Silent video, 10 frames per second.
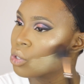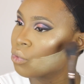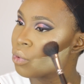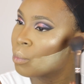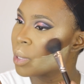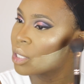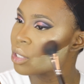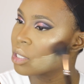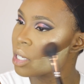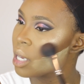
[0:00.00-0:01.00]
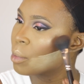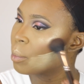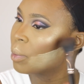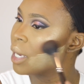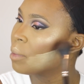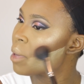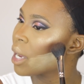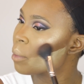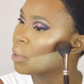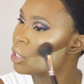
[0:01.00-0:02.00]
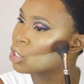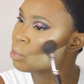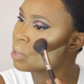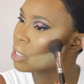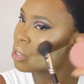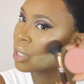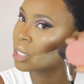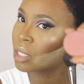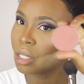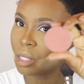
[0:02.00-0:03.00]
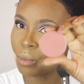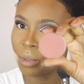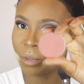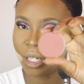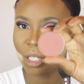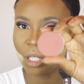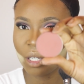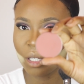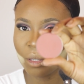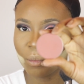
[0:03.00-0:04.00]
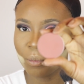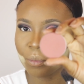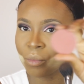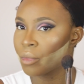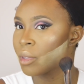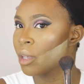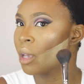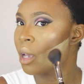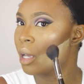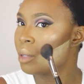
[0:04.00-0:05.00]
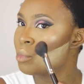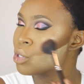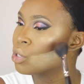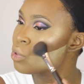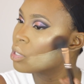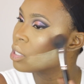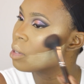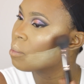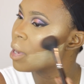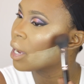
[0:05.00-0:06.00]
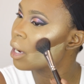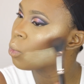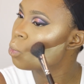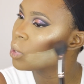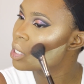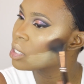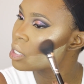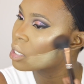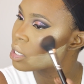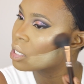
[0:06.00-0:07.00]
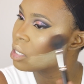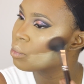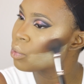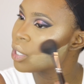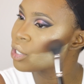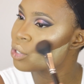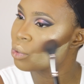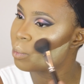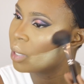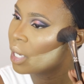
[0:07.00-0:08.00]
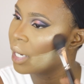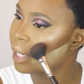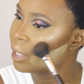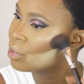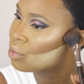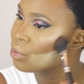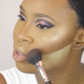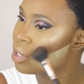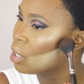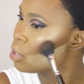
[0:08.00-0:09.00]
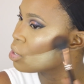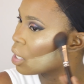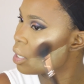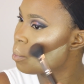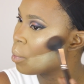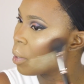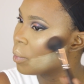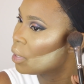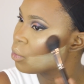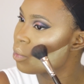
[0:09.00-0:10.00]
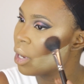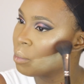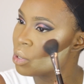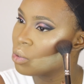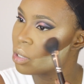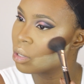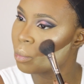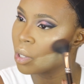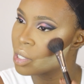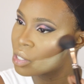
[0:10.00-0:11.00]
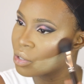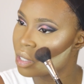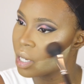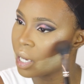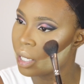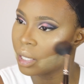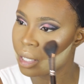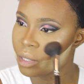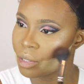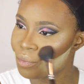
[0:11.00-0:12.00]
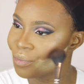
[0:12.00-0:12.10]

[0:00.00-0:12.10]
So for brush today, I'm applying MAC Pinch Me. So that's this one right here. And I'm just using a MAC 116 brush to apply it. Just kind of pop it in right between the bronzer and the highlight.